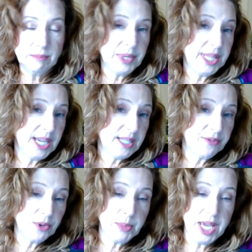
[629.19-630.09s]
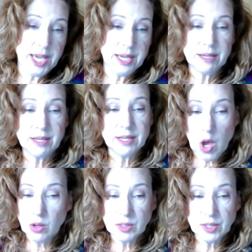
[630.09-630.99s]
But that's for me
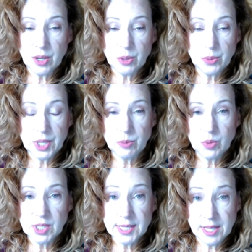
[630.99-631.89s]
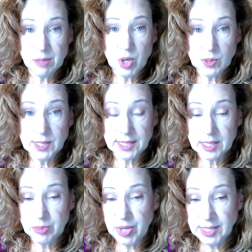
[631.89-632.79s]
also it was the most
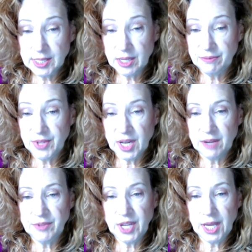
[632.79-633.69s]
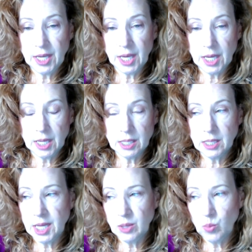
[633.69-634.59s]
expensive that I've
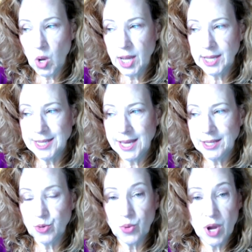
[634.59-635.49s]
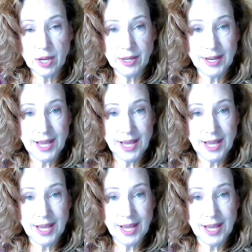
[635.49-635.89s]
taken and why I take Neurontin